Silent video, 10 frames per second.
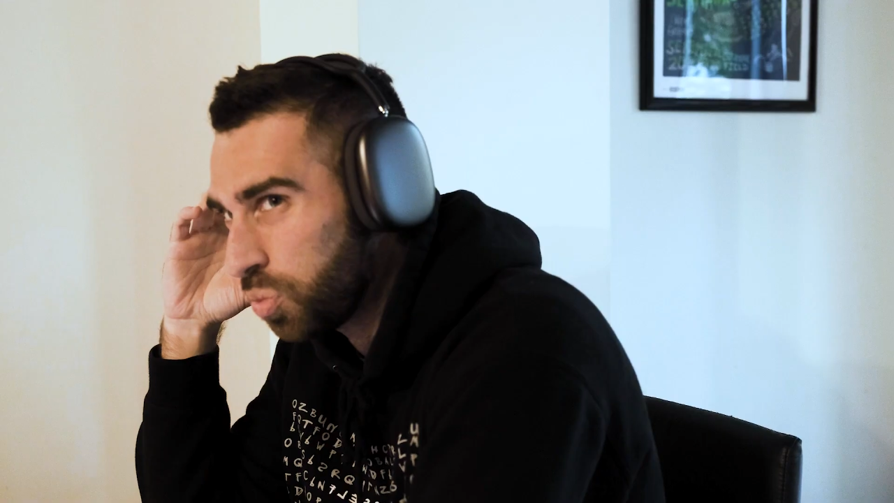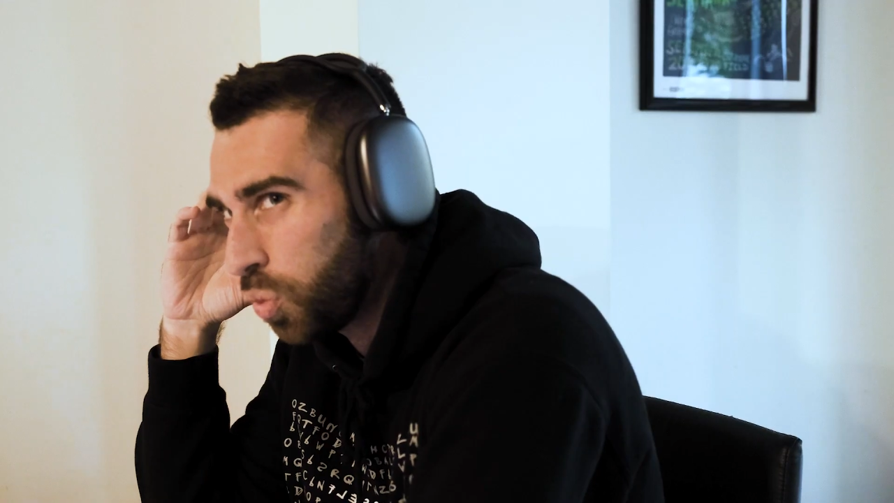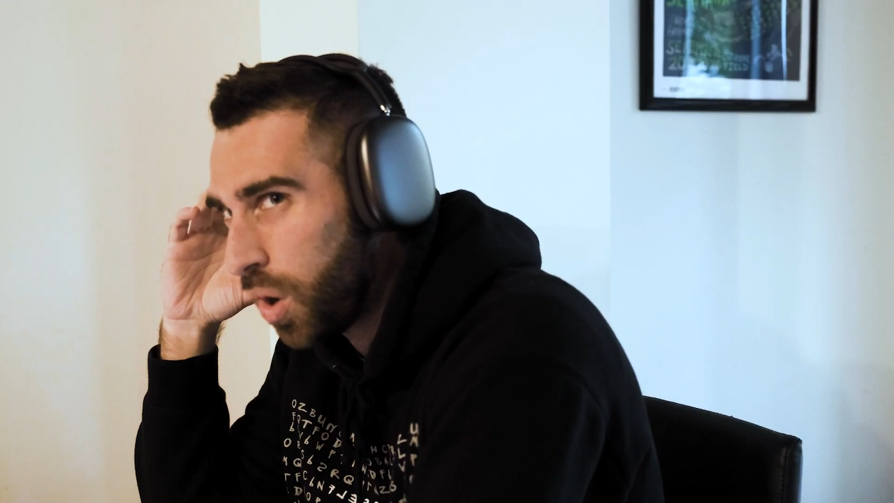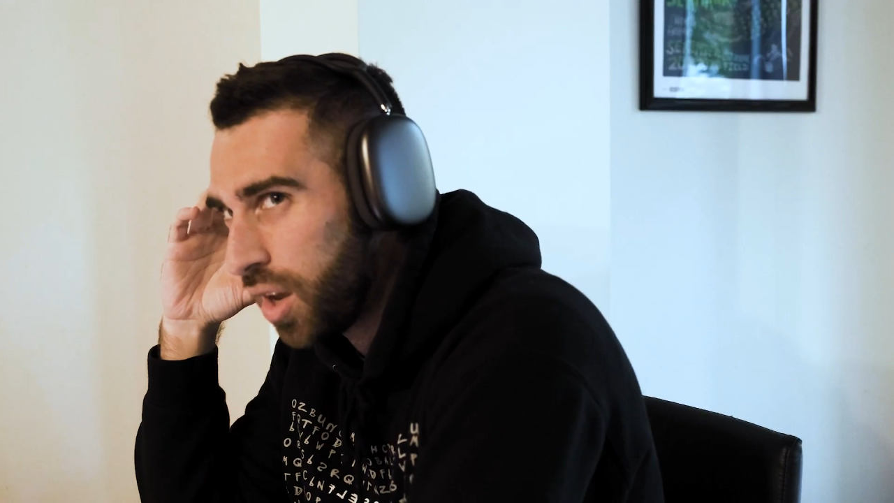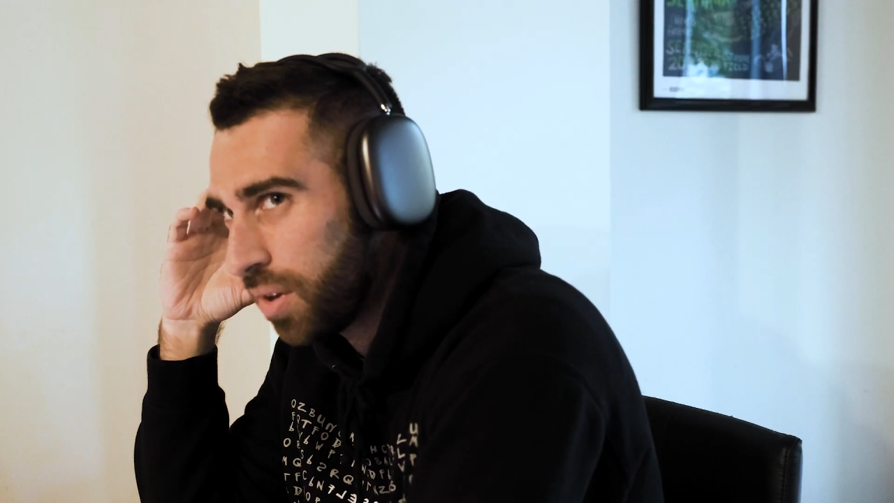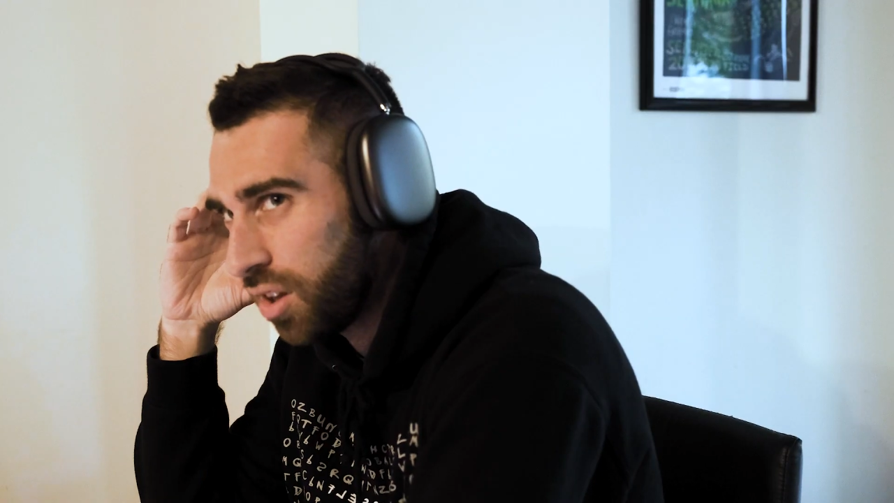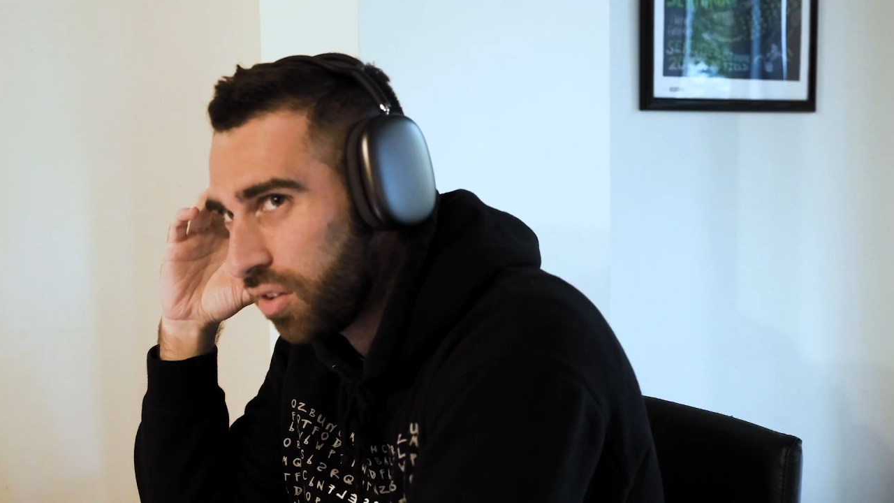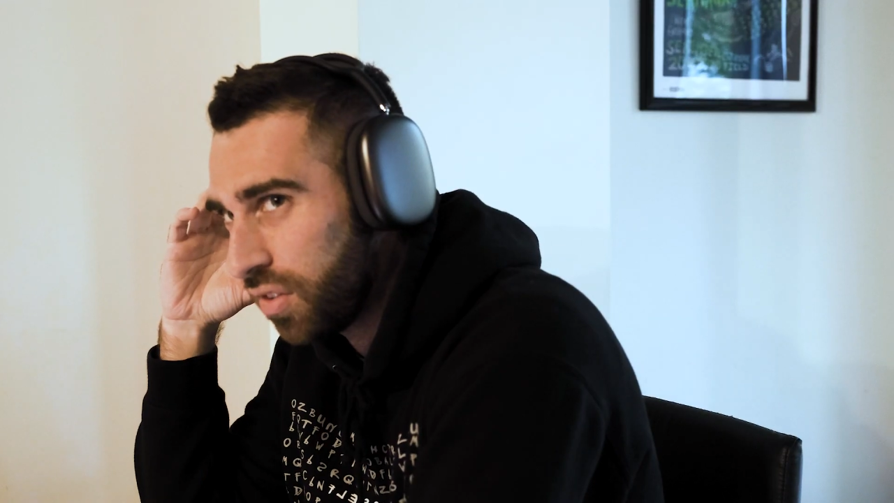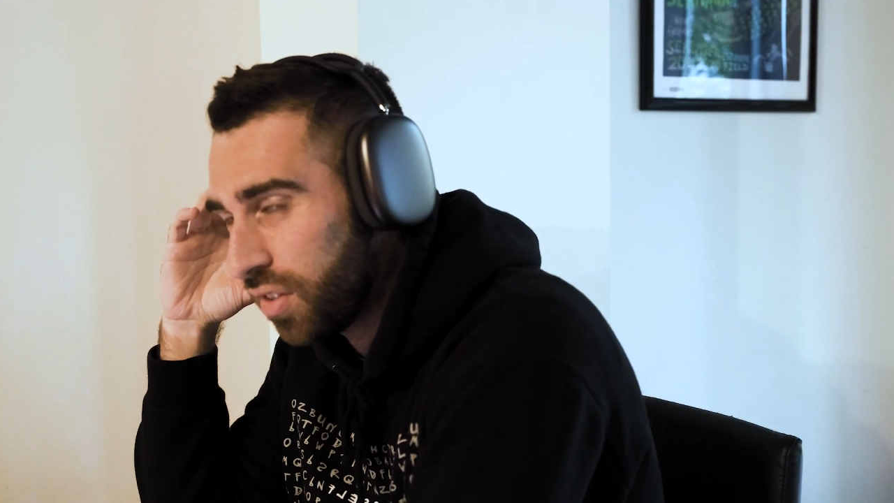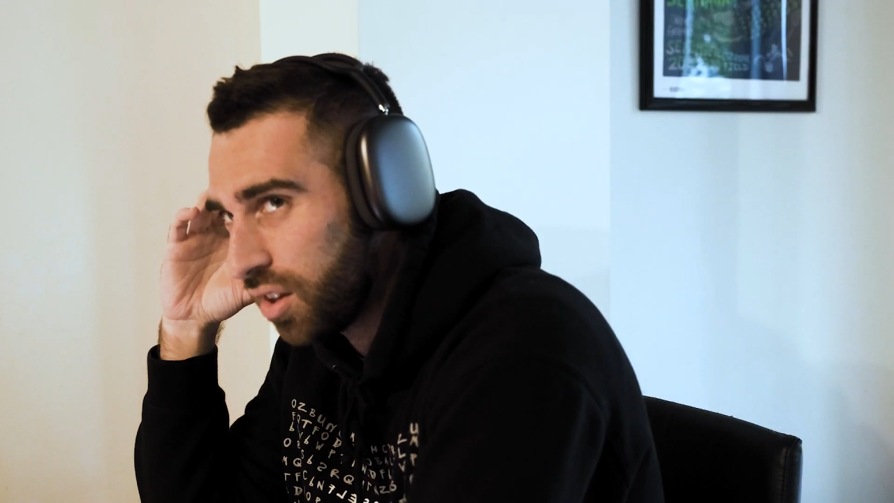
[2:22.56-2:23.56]
way better
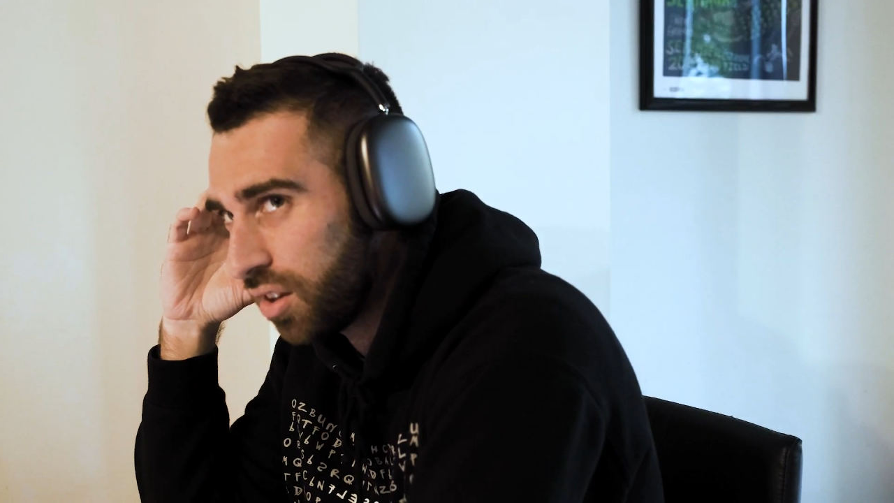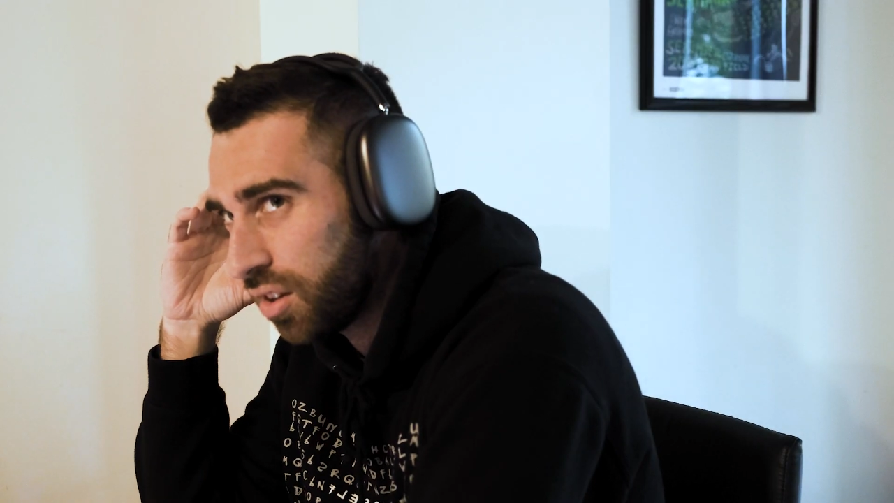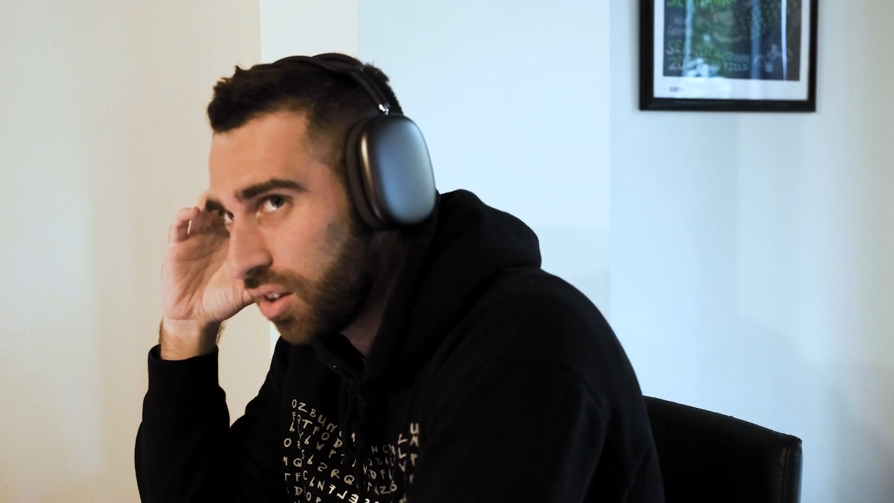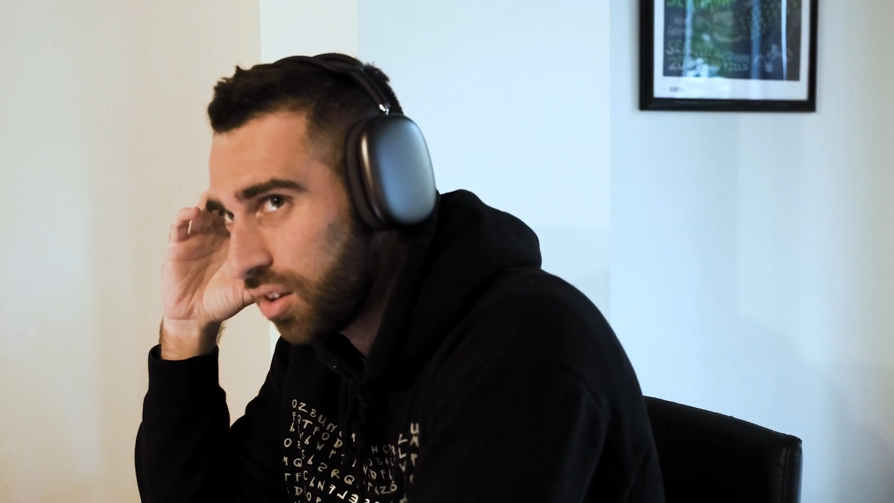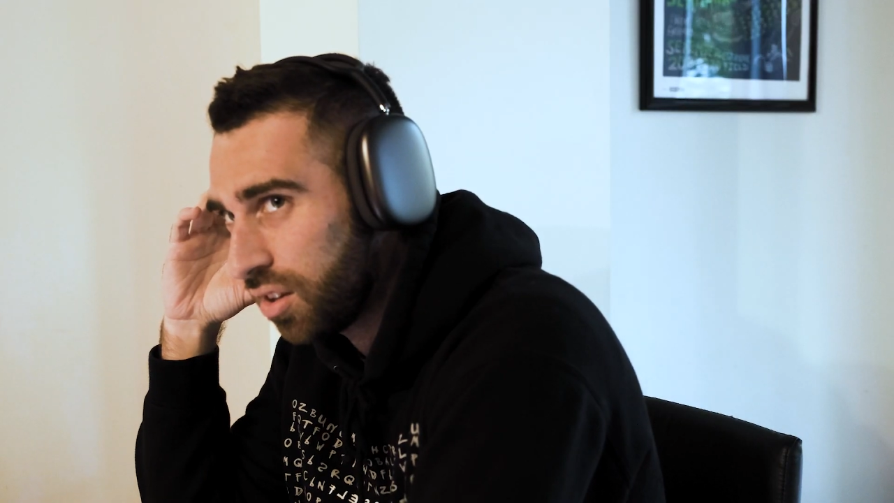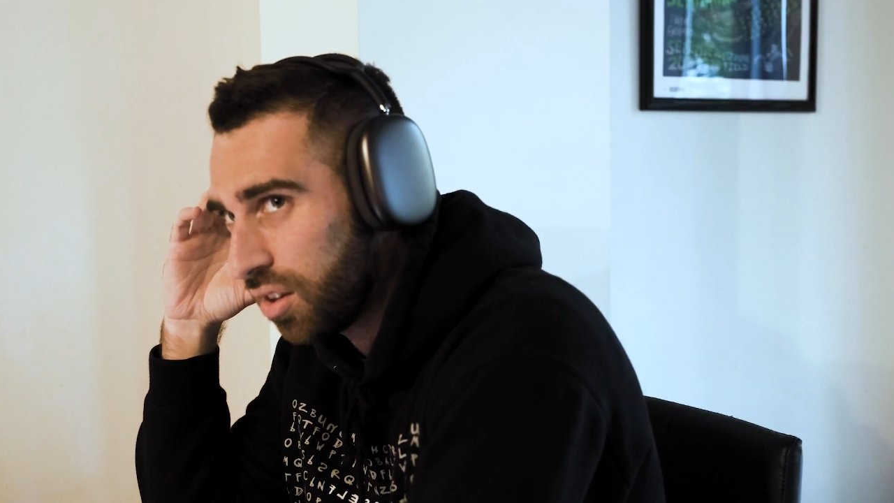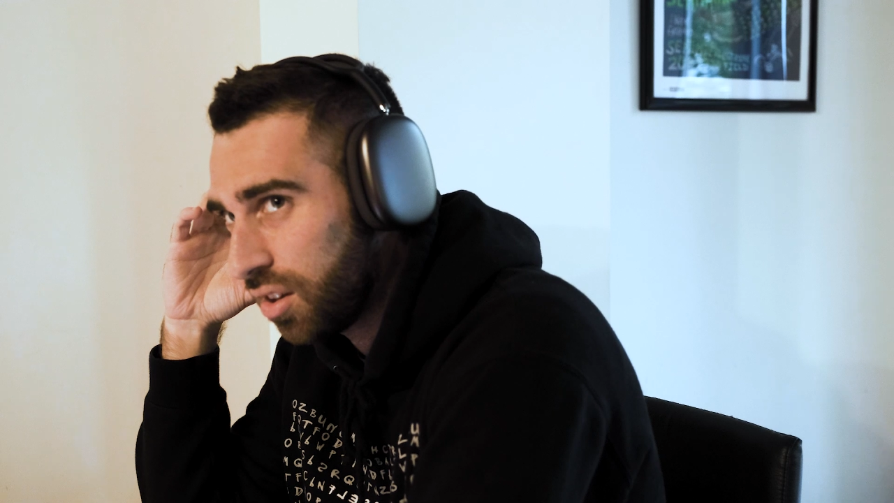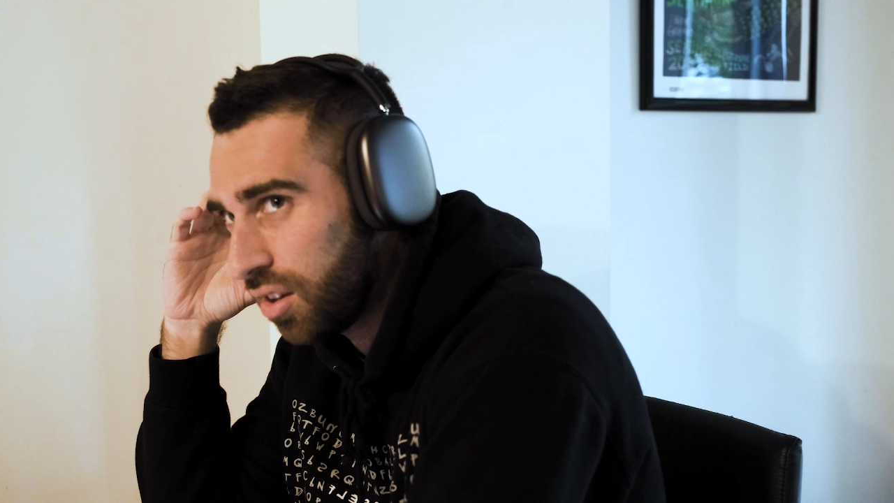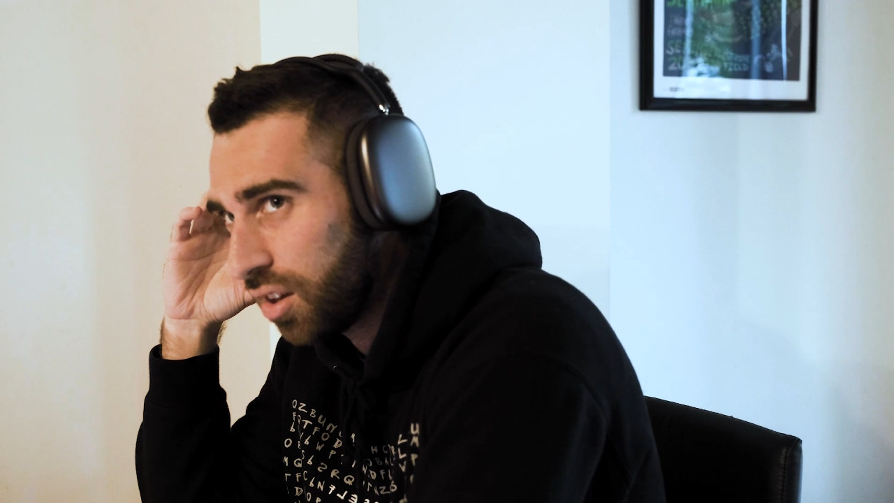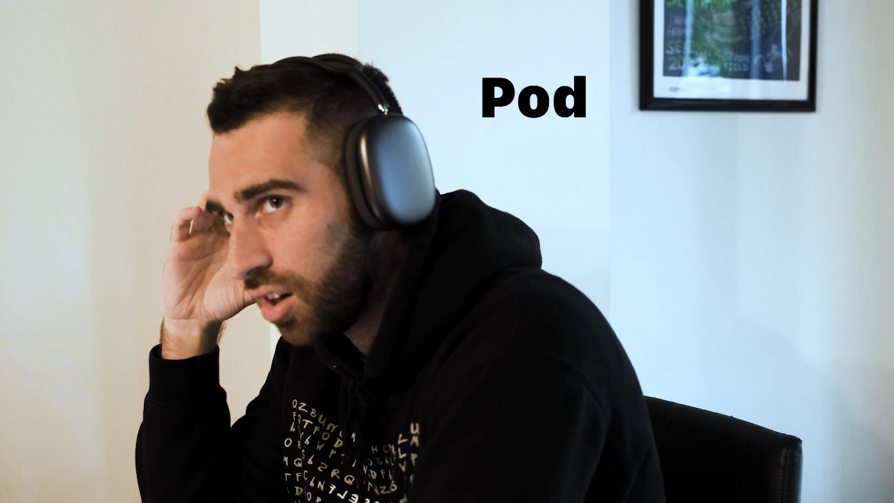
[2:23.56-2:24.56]
than the
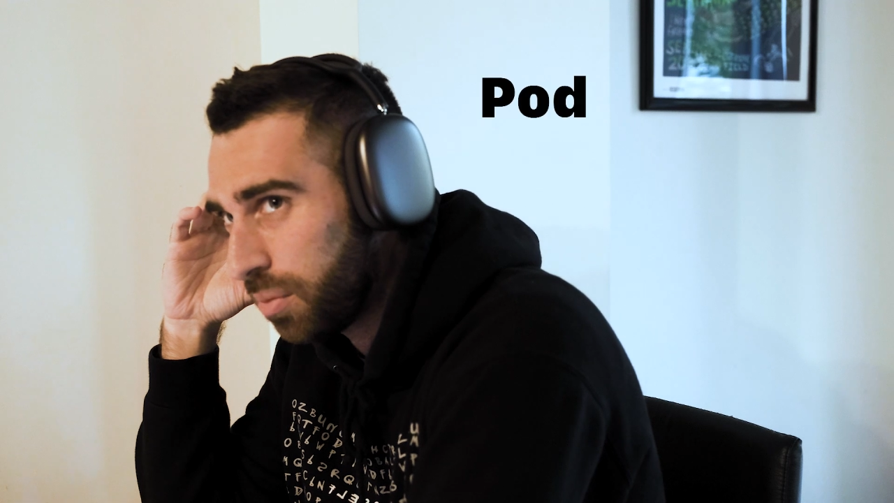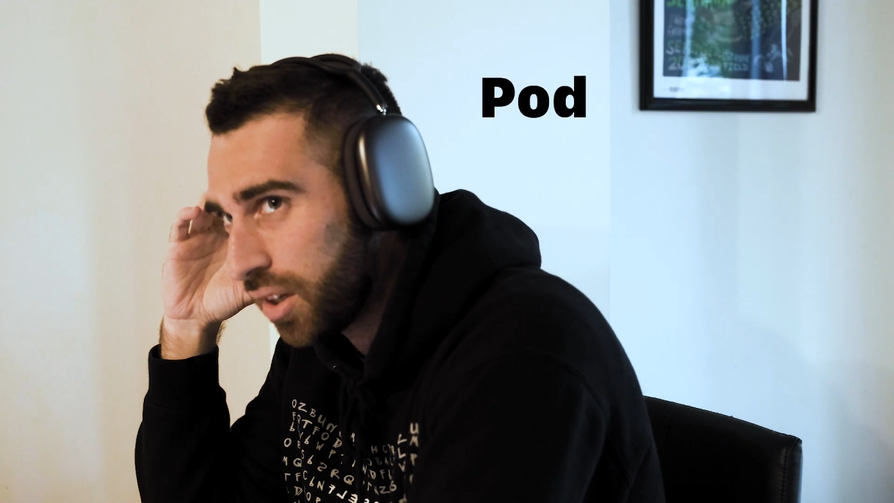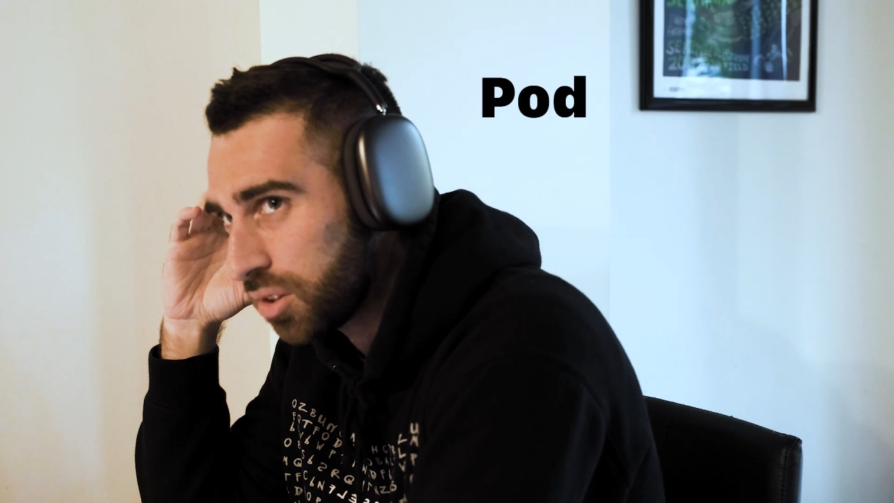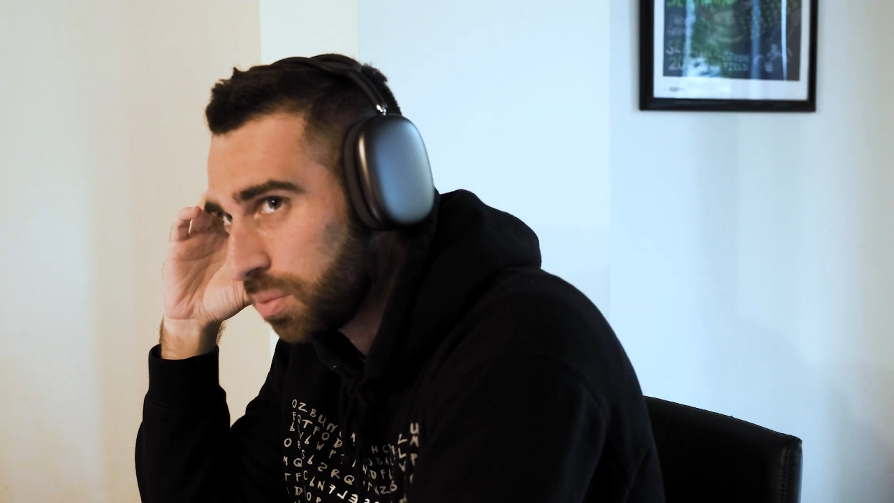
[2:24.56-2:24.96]
AirPods